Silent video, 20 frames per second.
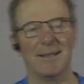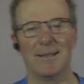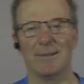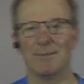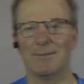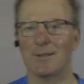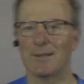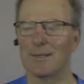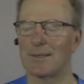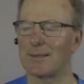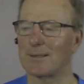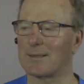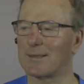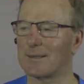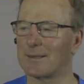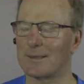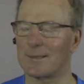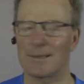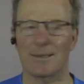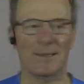He was.
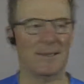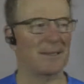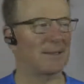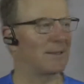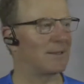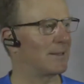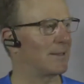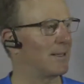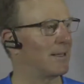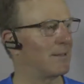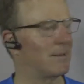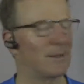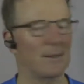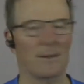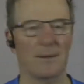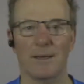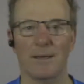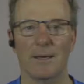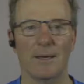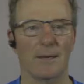Oh,
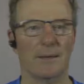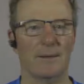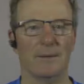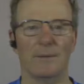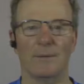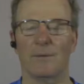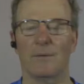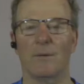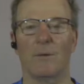he got